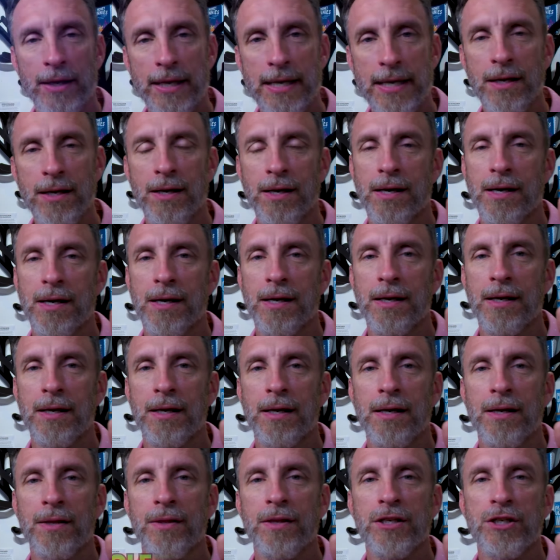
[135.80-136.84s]
here,
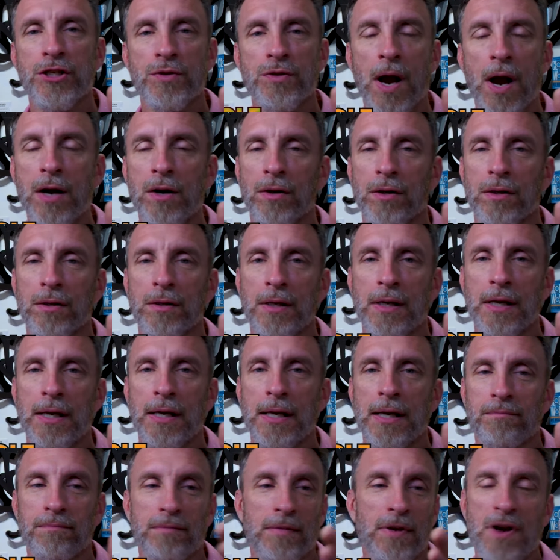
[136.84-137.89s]
the struggle
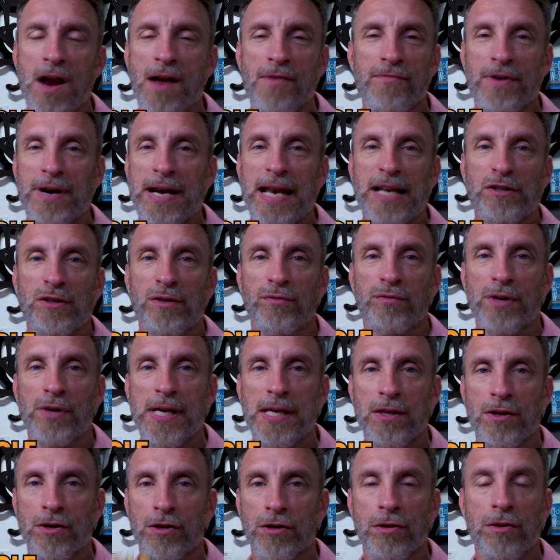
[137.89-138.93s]
they're not financially
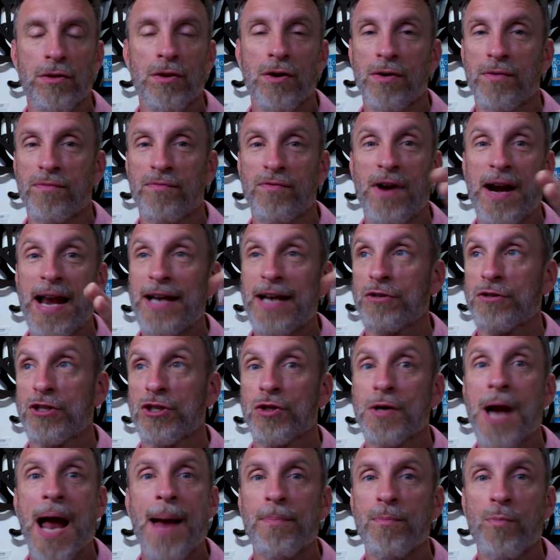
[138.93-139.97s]
free. They're they're financially
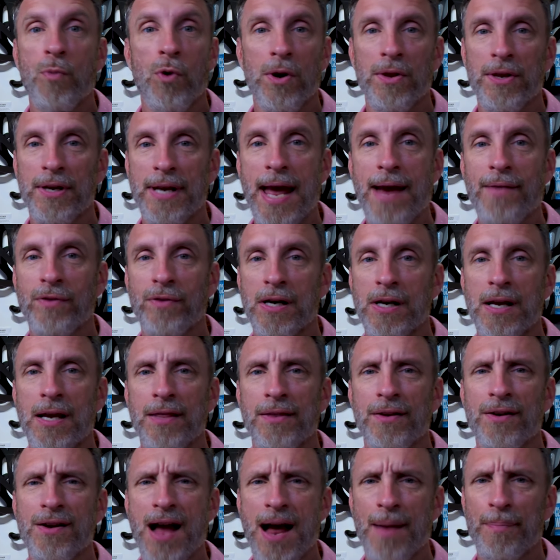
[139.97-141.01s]
strapped more than ever.
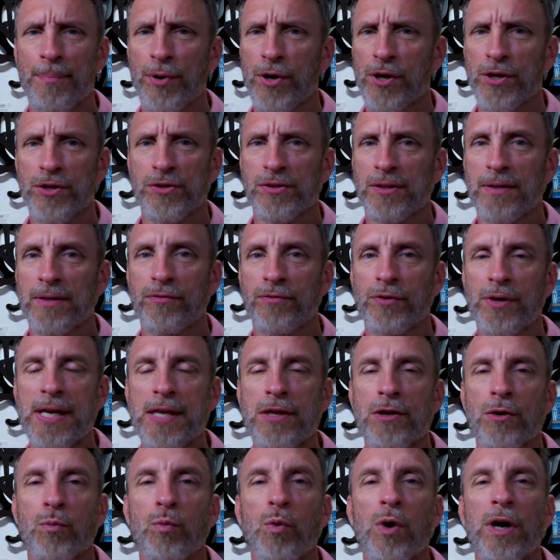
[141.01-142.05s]
They're not personally free.
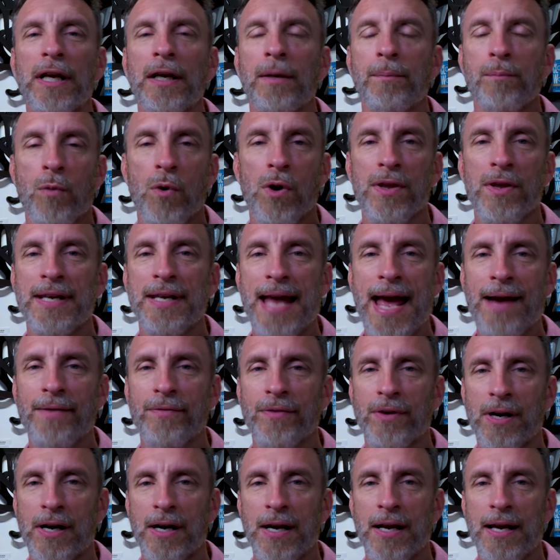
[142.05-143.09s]
They're working more than
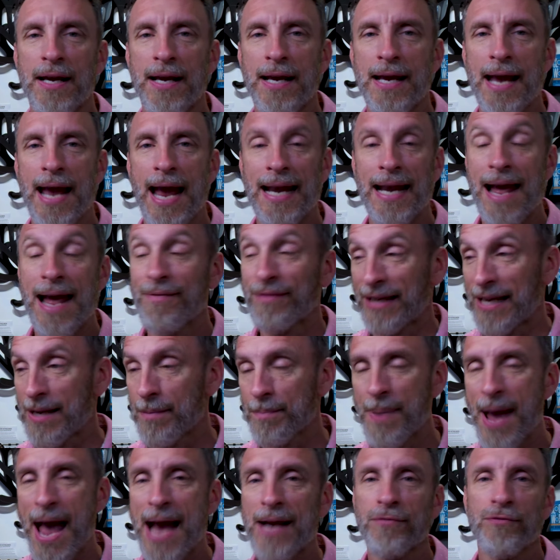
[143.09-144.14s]
ever. And having
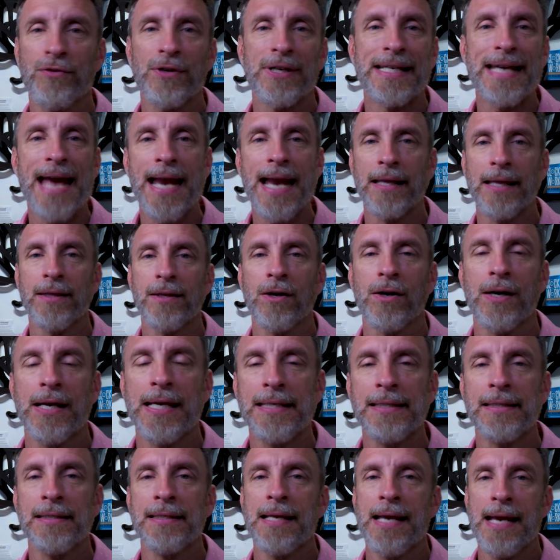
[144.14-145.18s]
impact, forget it. There
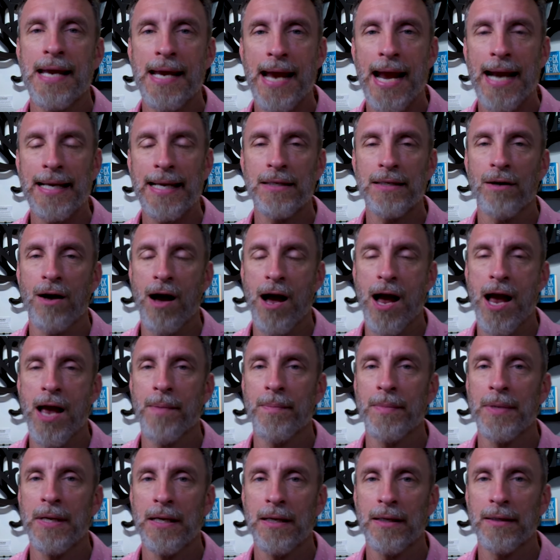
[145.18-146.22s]
isn't any
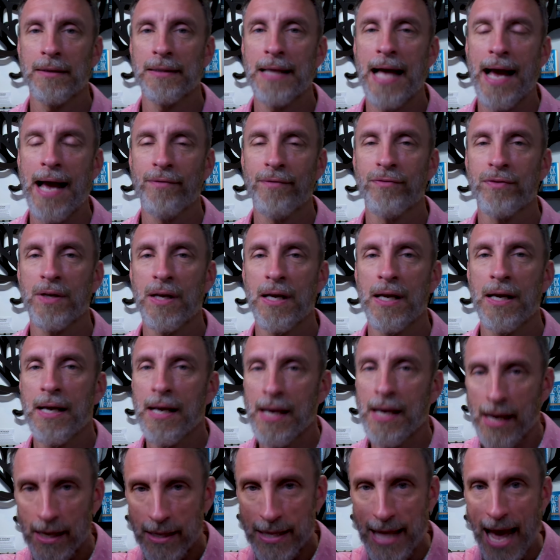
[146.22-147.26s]
time left.
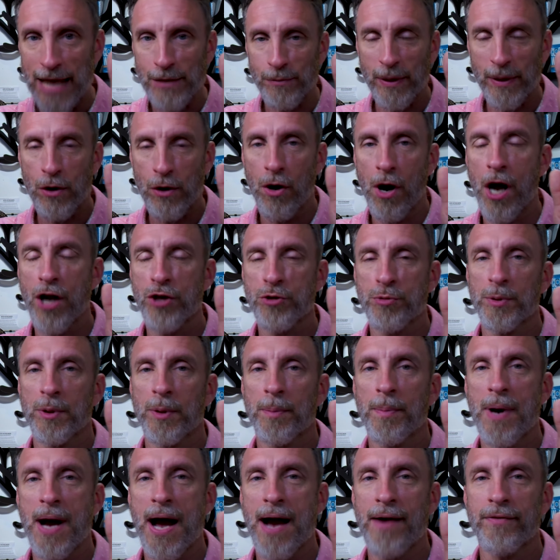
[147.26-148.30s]
That's what I call
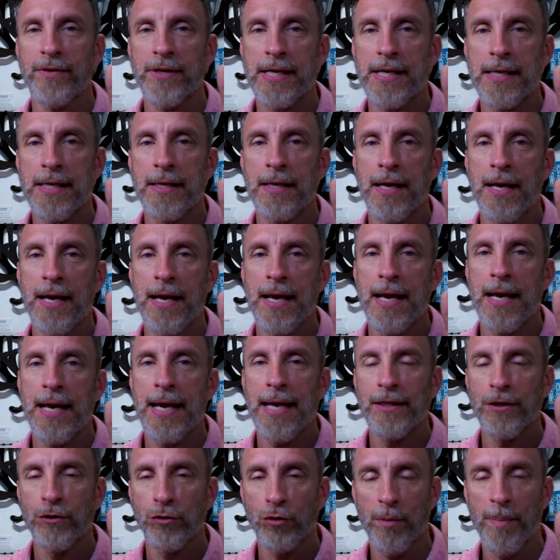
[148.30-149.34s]
entrepreneurial poverty.
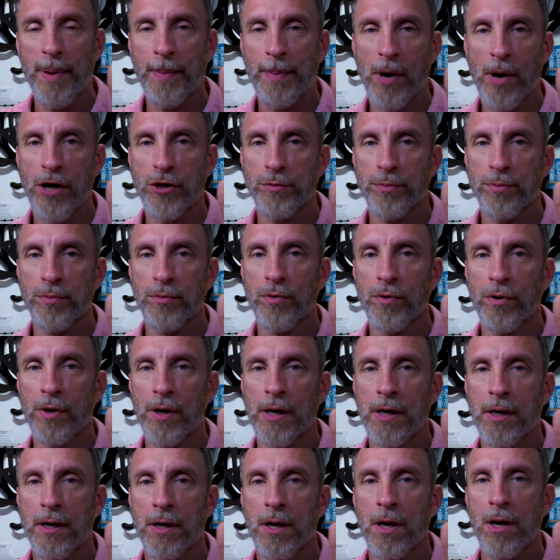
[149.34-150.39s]
And the Toilet Paper
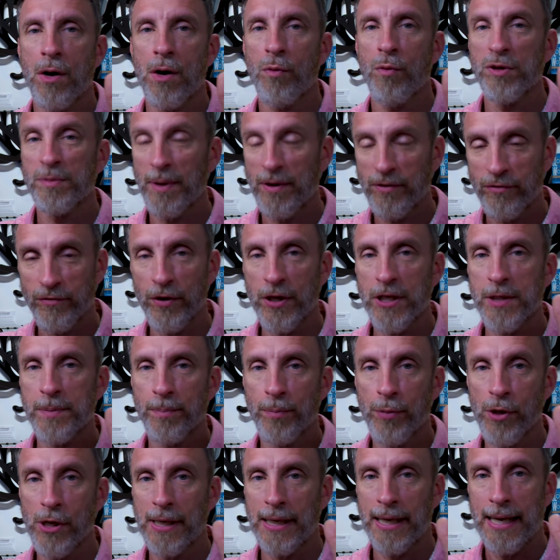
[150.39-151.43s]
Entrepreneur was my first
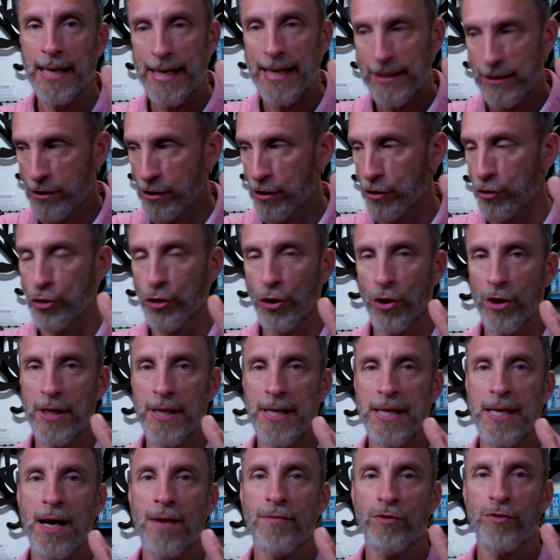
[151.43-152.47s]
book. It's the
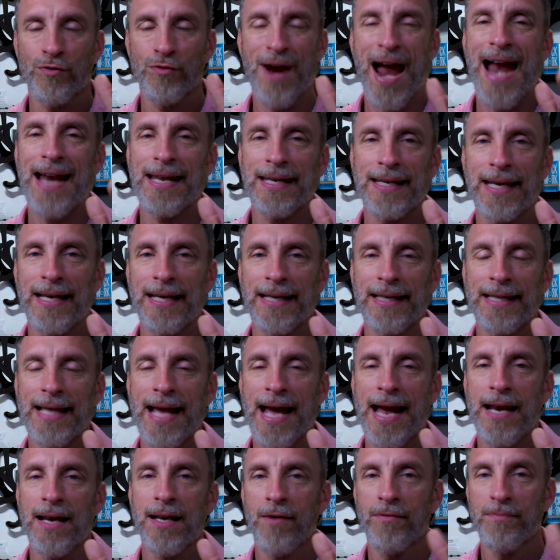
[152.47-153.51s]
journey of eradicating
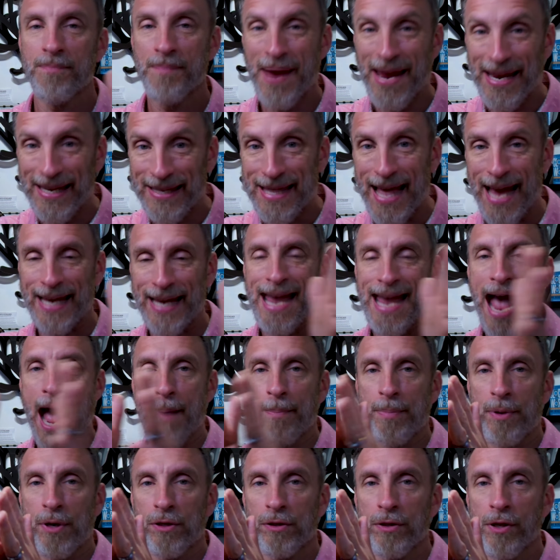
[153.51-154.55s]
that, of making that
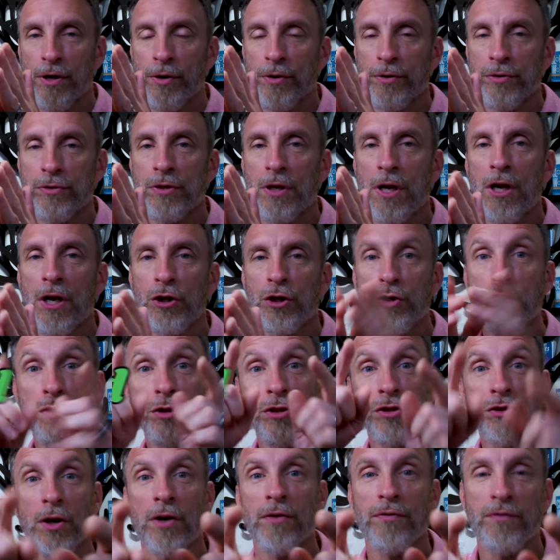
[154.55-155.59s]
gap closed. You
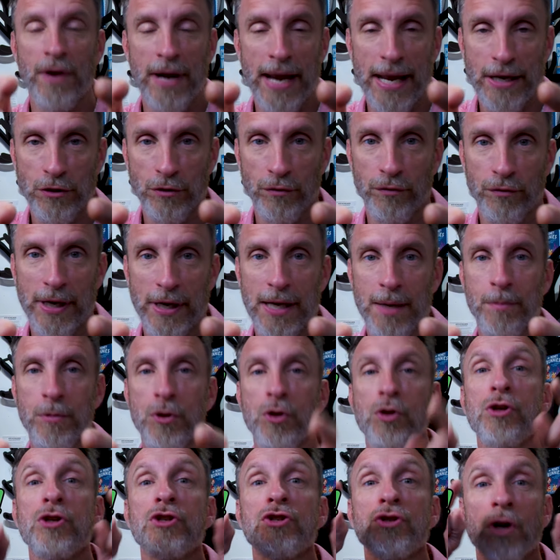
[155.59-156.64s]
deserve financial freedom.
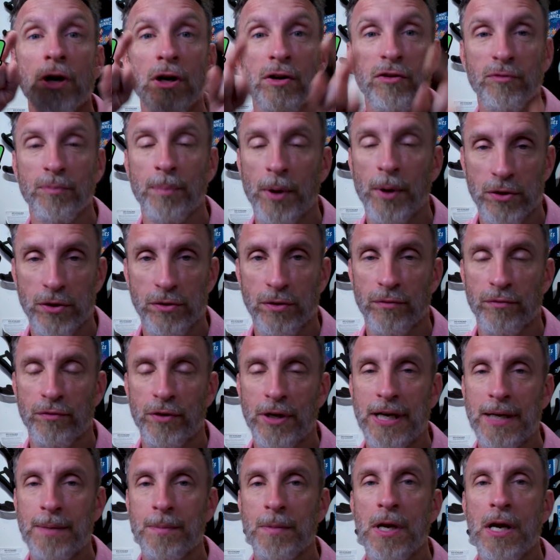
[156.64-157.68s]
You deserve personal
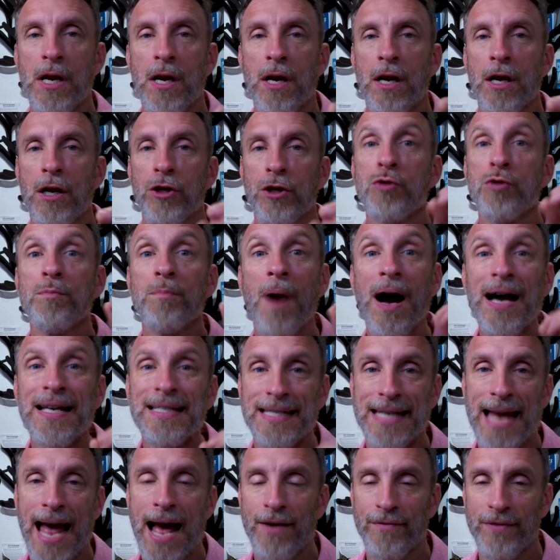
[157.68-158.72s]
freedom. You
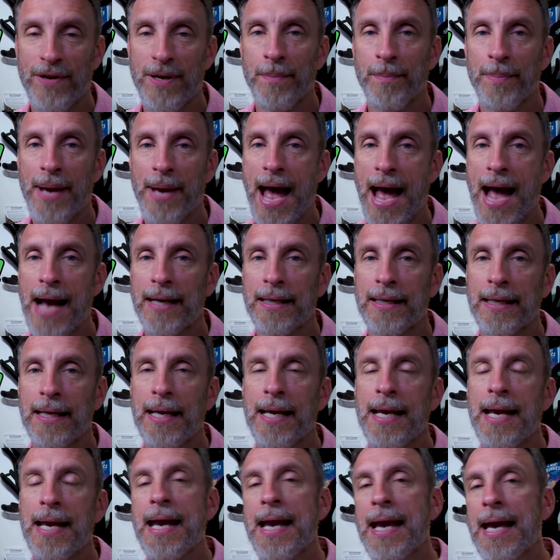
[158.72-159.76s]
must have impact.
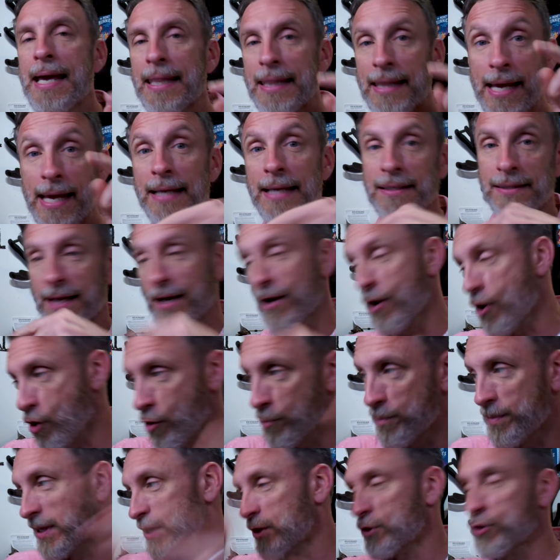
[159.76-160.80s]
And this, I
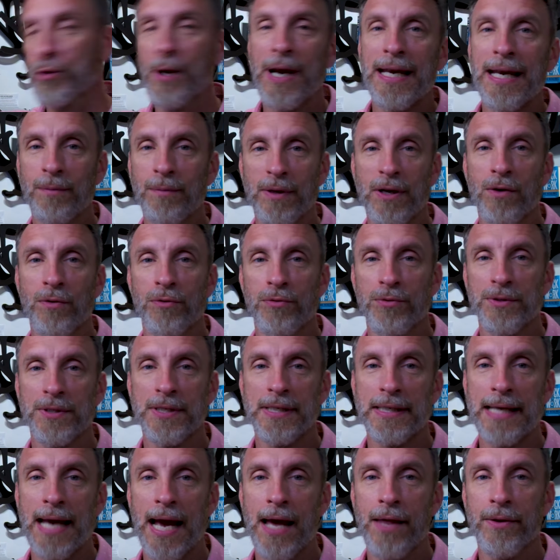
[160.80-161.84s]
hope, this training we go through
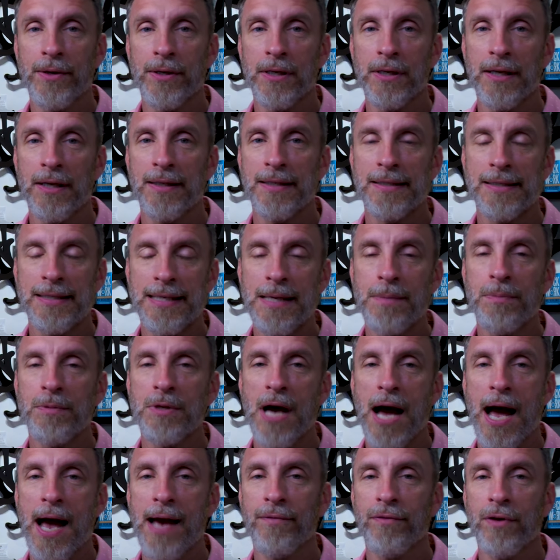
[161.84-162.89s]
together, this deep
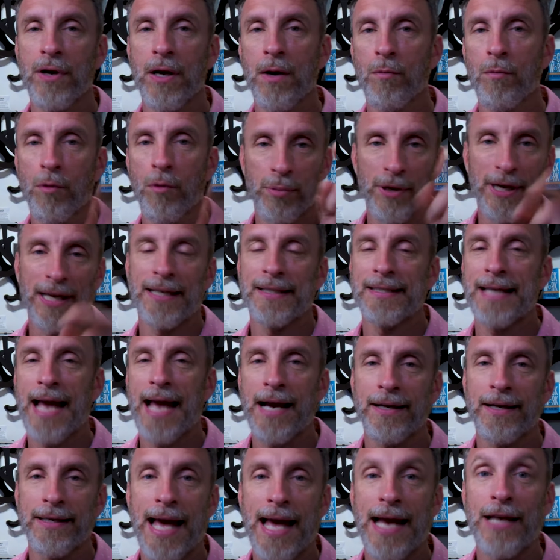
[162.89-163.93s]
dive, will bring
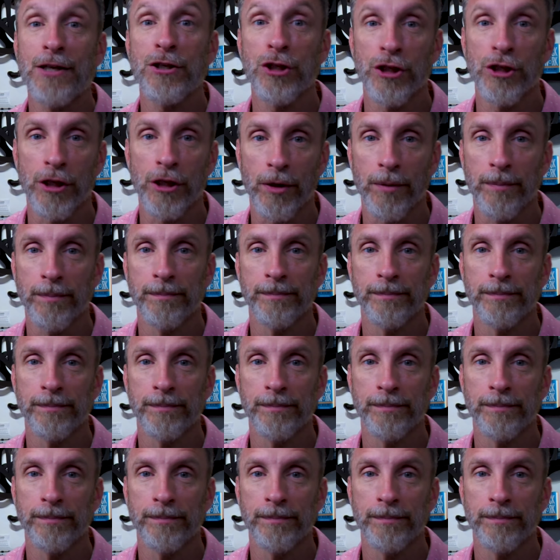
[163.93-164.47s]
exactly that to you.